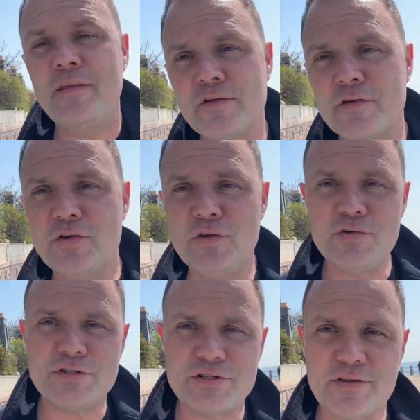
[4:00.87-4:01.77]

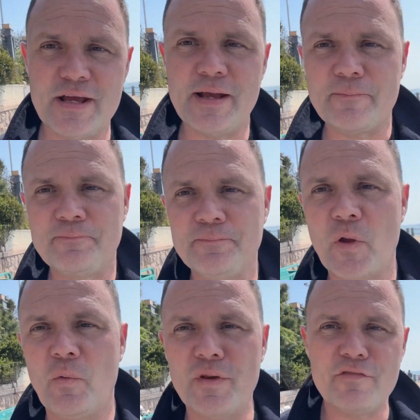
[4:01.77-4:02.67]
huge thing,
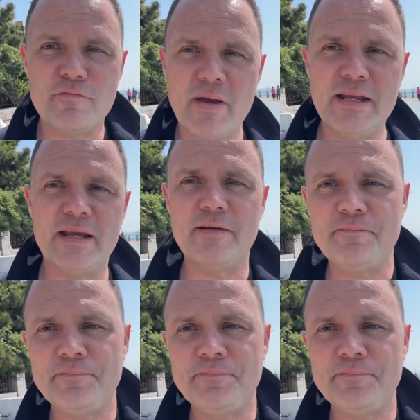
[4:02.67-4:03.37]
one of many,